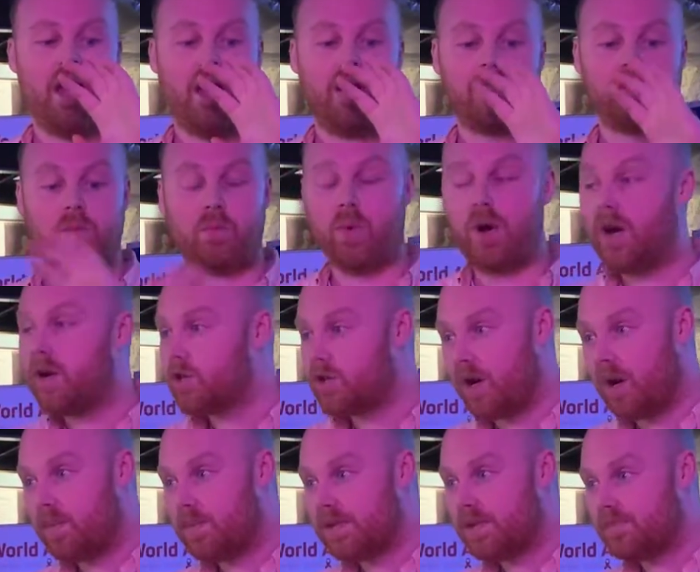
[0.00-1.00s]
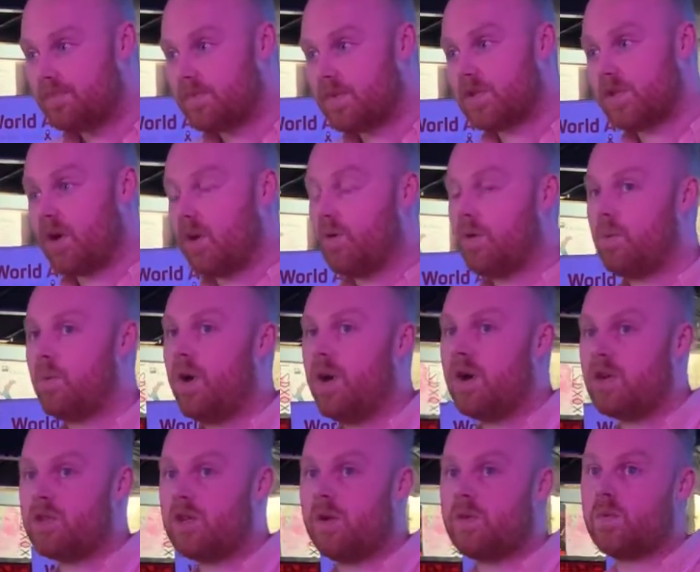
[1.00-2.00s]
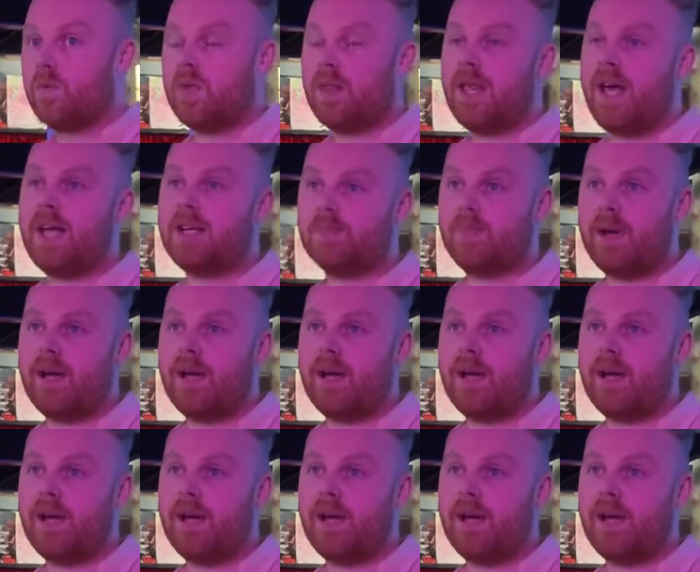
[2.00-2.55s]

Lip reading: some workshops. So the workshops were led